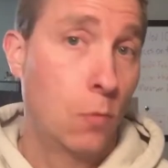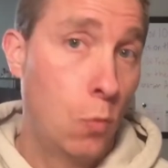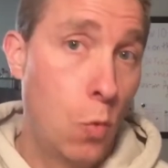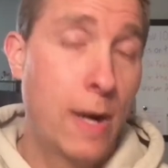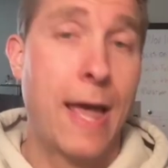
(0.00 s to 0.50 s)

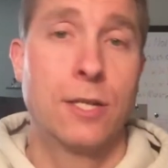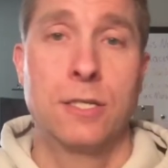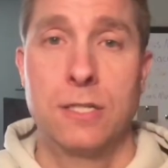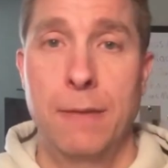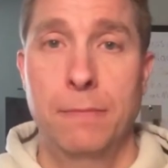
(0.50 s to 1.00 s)
one action
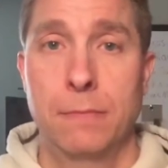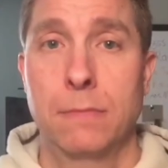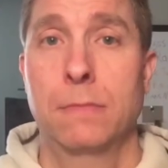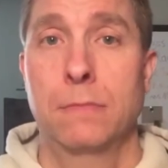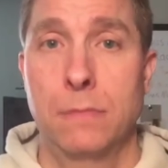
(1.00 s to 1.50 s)
step
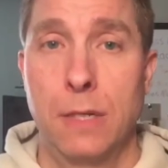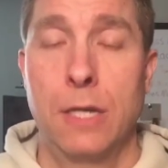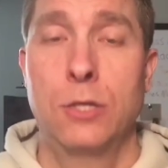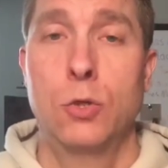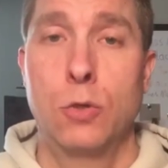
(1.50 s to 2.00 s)
that
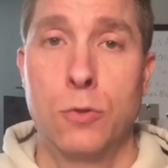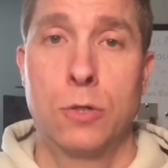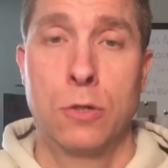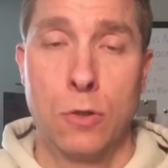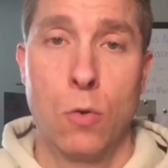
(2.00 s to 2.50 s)
gets you
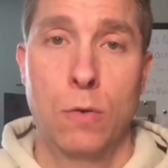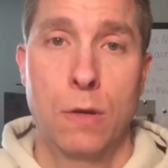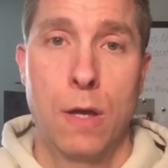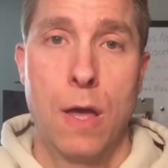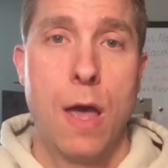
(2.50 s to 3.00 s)
closer to the goal.
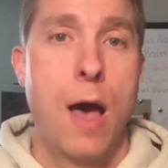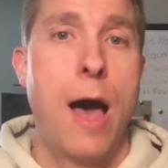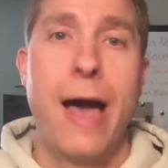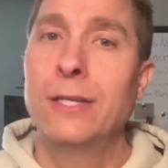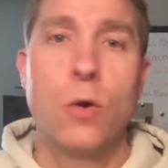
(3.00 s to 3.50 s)

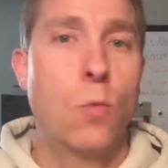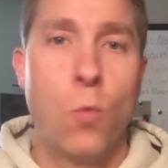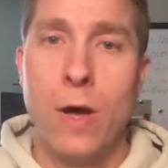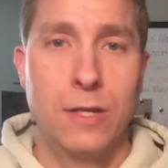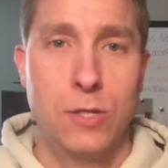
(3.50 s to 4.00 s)
I don't
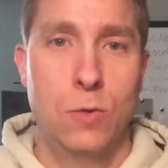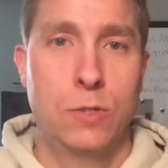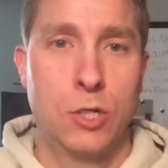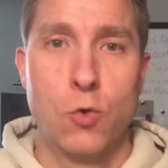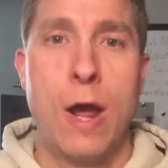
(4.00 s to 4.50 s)
want you
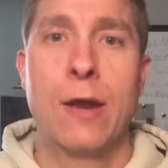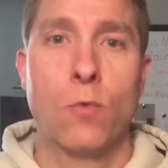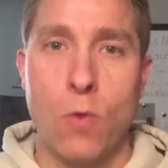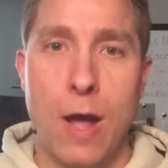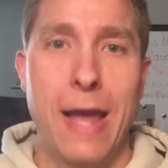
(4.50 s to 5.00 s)
to try
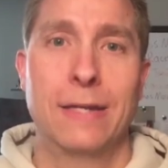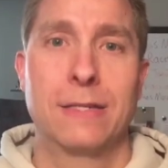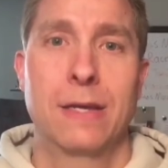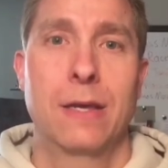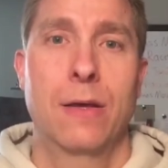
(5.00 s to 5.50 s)
and write
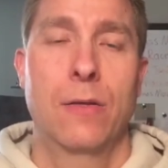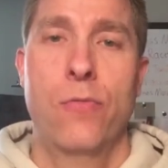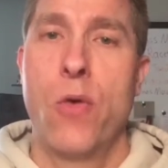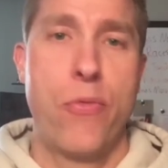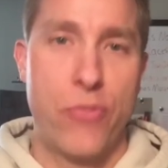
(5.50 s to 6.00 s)

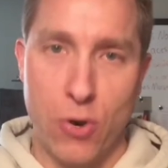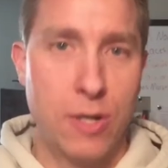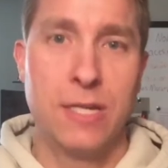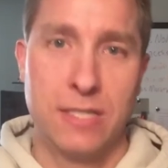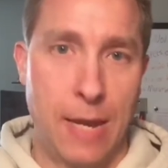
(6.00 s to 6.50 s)
the
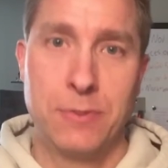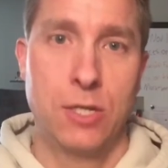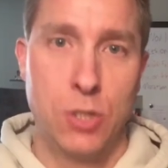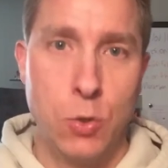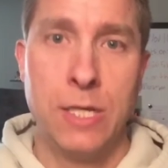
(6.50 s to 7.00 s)
30 steps
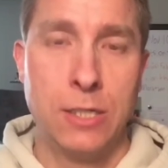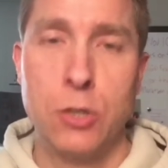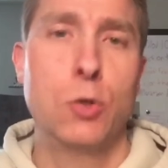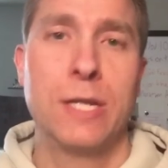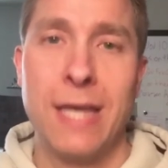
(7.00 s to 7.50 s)
that you need to
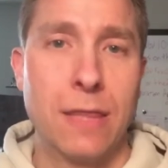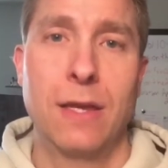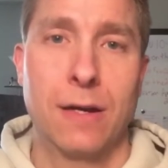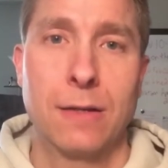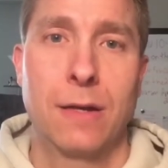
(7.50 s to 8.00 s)
do to get
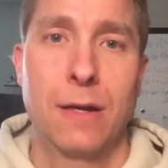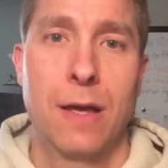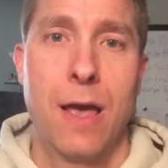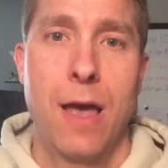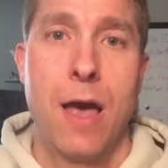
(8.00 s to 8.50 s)
there.
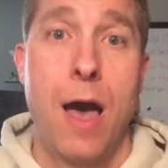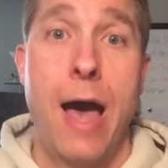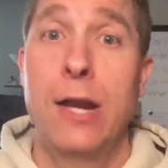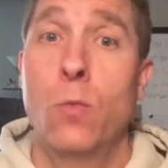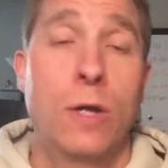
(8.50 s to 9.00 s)

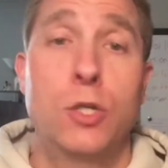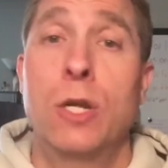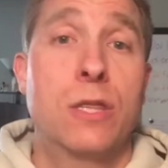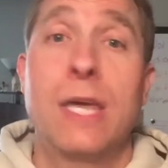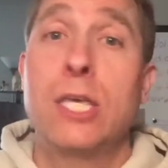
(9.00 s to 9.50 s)
I don't want you
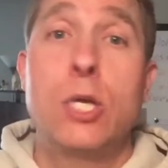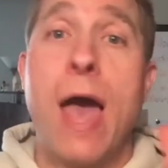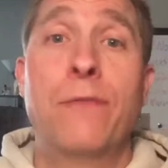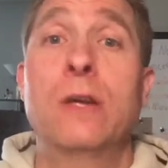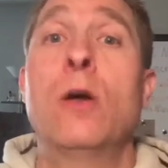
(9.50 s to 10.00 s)
to think you
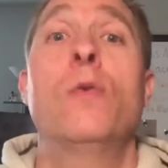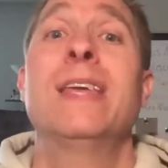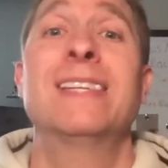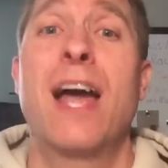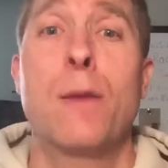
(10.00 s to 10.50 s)
have to know the
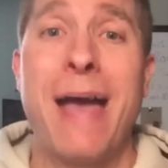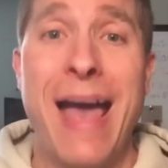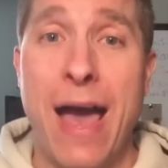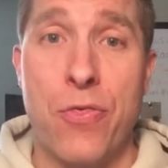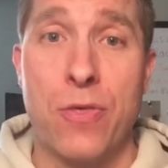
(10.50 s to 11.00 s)
entire
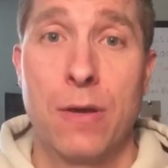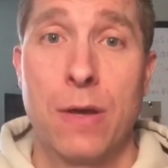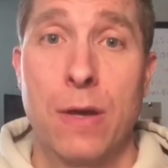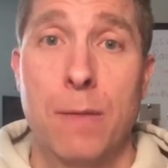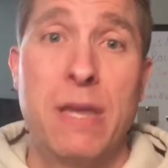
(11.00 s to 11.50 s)
path,
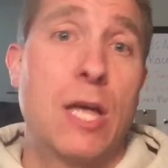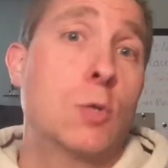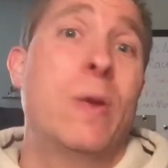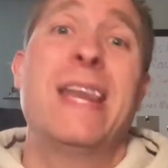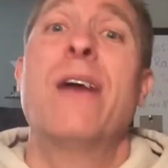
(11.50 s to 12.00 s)
because
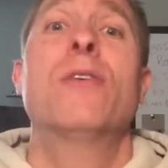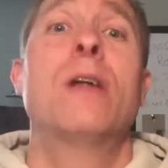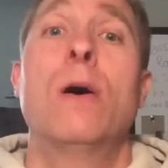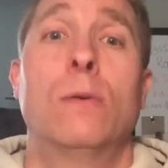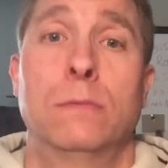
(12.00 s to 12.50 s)
we never
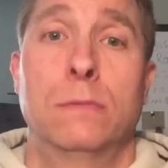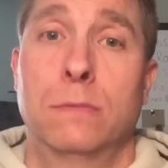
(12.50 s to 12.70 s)
know